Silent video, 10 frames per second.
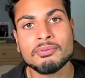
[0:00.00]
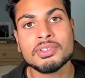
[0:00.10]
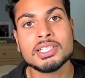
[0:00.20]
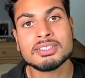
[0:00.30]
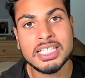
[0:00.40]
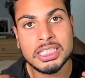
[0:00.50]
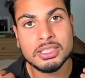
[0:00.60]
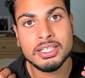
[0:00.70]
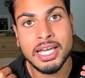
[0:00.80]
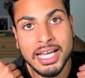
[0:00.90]

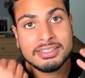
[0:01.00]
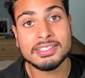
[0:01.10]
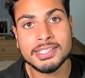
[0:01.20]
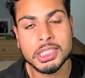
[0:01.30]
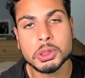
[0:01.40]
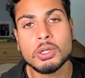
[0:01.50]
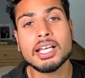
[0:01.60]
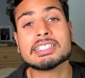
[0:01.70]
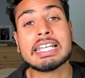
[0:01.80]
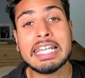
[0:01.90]
it has a
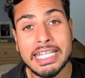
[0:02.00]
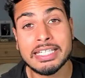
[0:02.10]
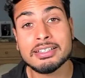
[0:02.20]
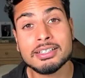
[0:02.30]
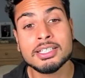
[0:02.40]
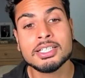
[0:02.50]
centralized link.